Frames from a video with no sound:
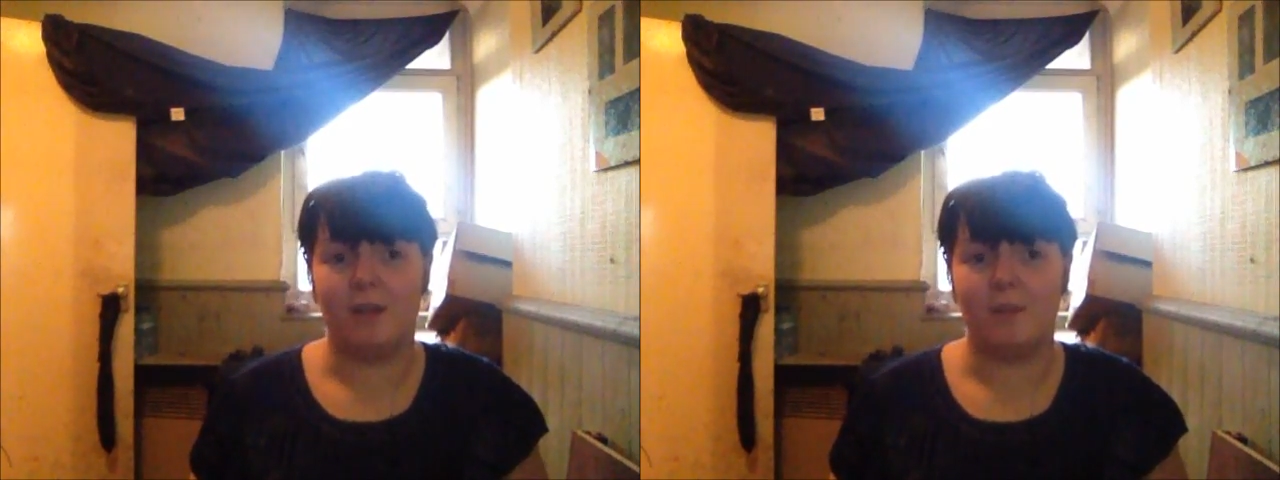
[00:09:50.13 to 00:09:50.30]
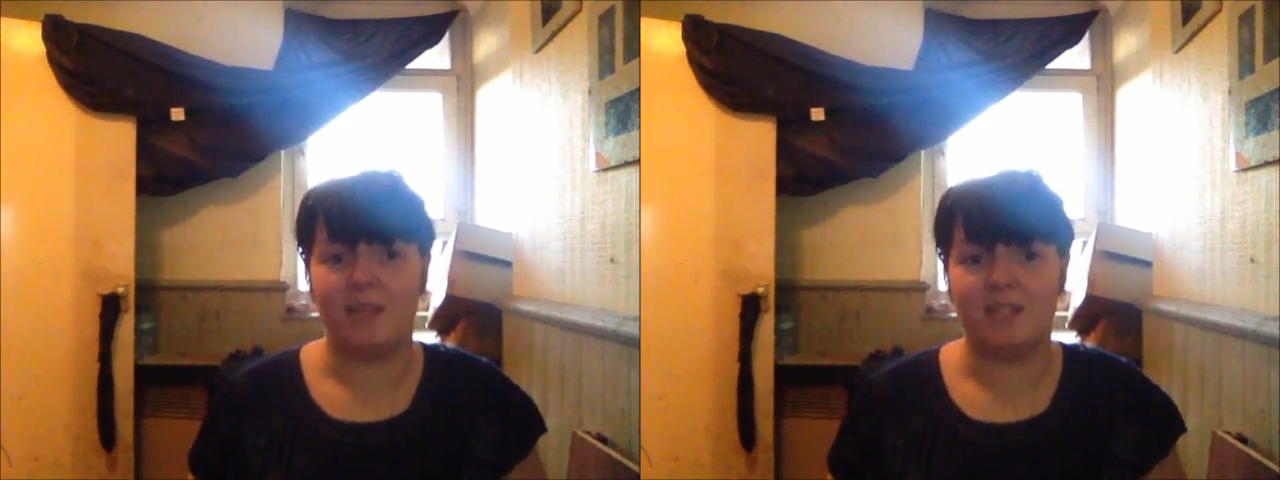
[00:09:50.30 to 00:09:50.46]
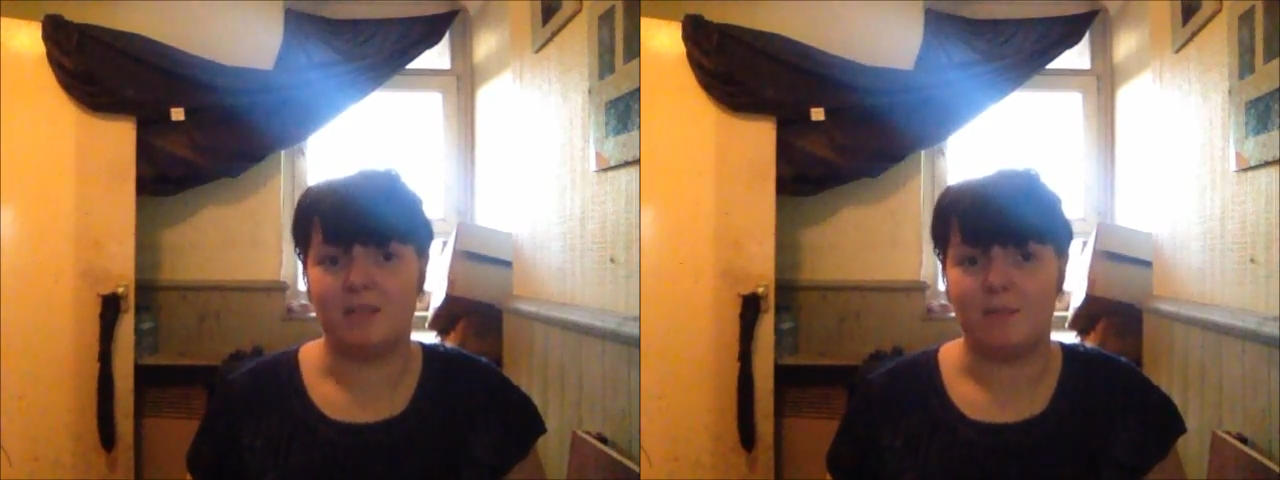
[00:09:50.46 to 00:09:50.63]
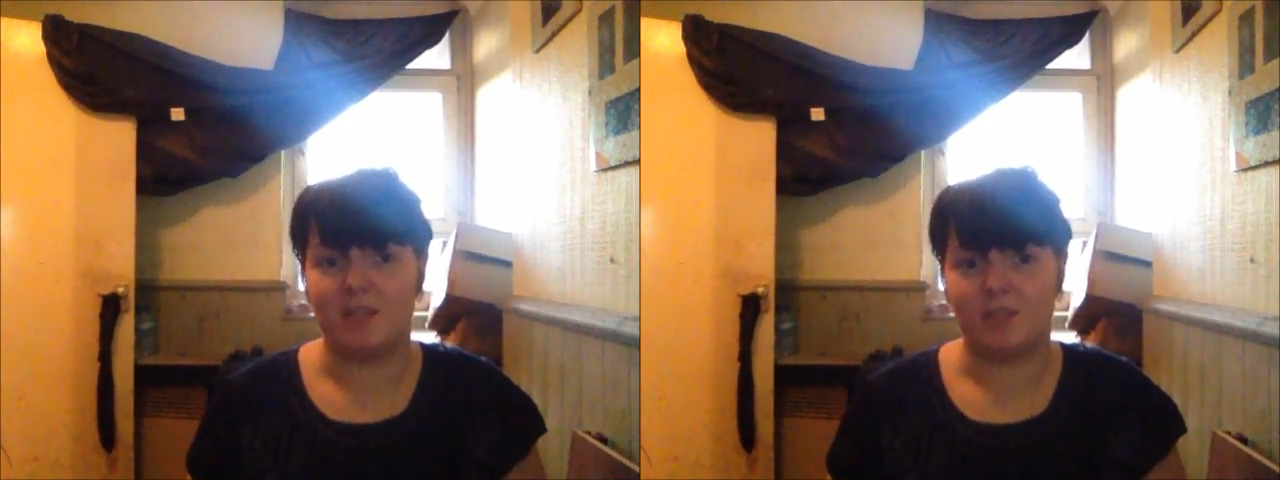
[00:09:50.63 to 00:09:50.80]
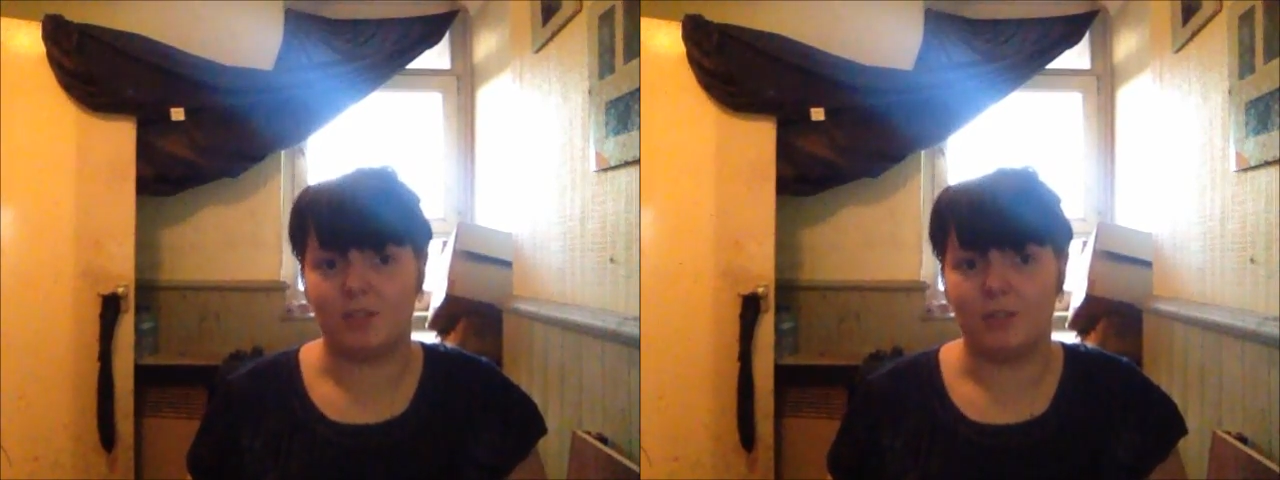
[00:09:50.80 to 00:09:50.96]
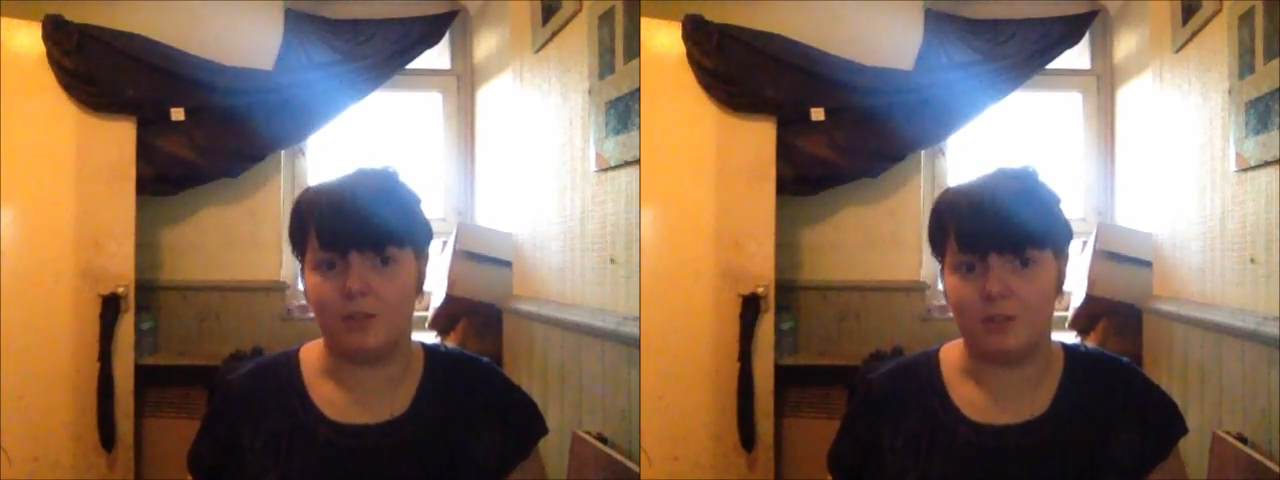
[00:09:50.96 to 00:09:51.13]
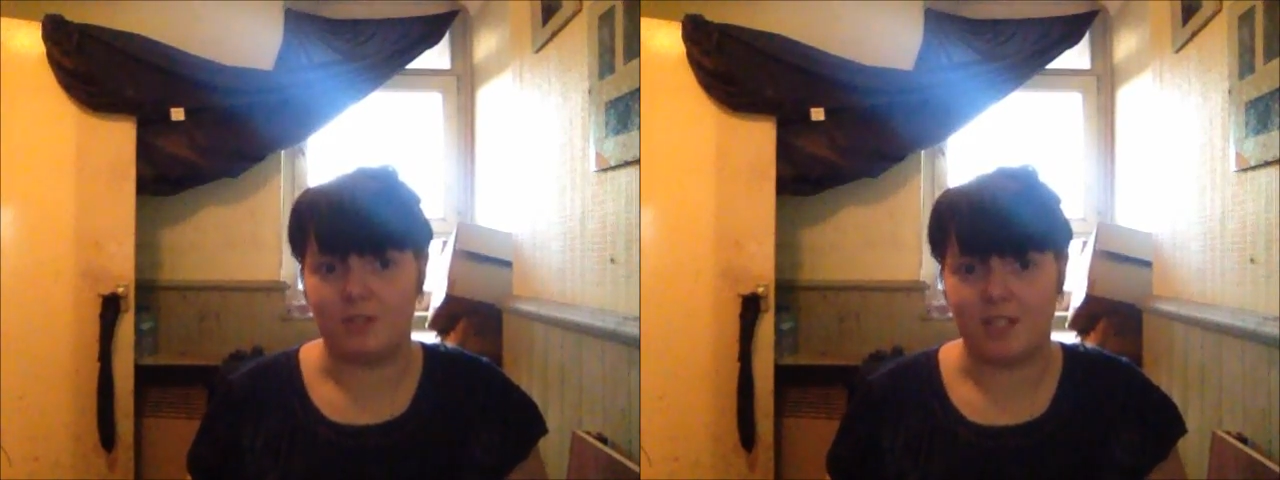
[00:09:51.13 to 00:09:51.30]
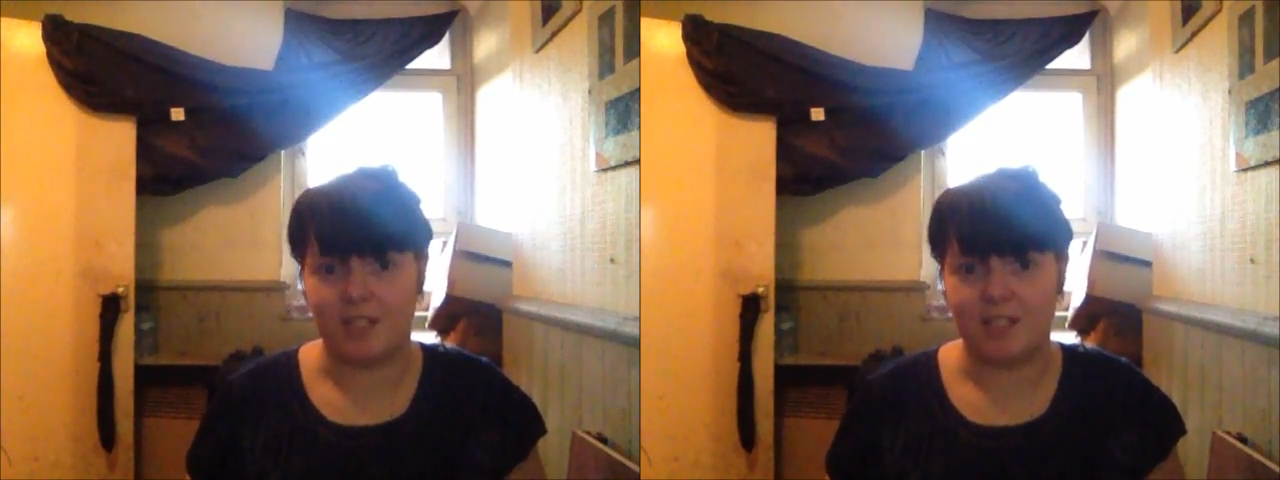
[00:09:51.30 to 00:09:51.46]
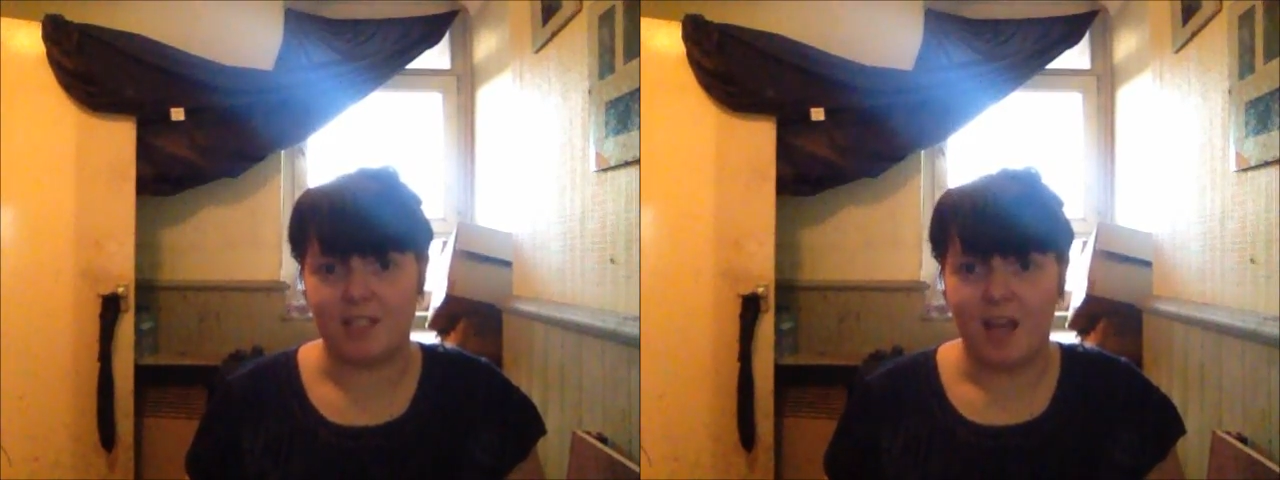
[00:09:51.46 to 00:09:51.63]
a made to measure
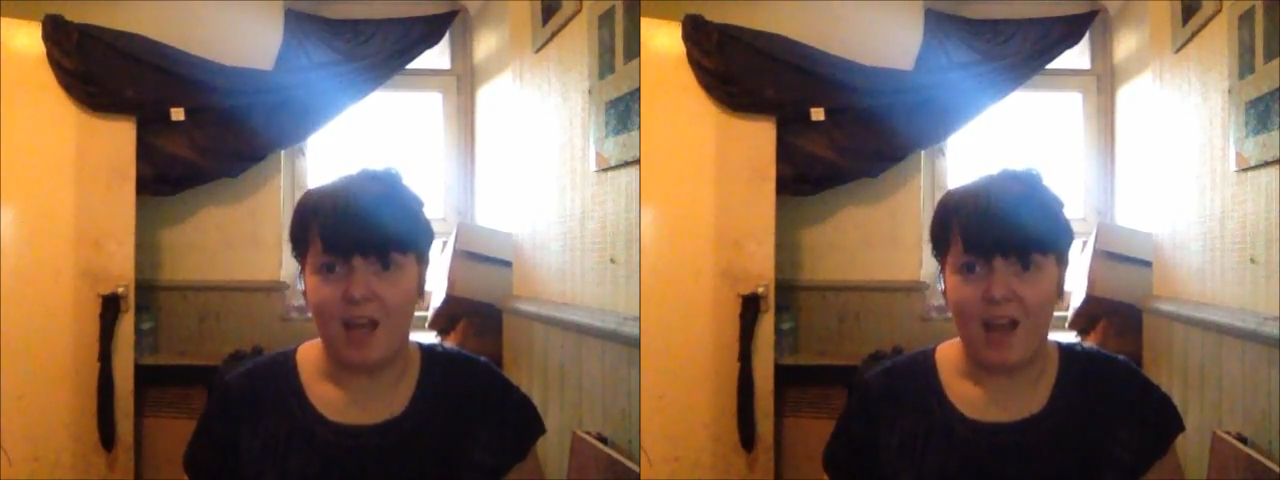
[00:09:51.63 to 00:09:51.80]
corset,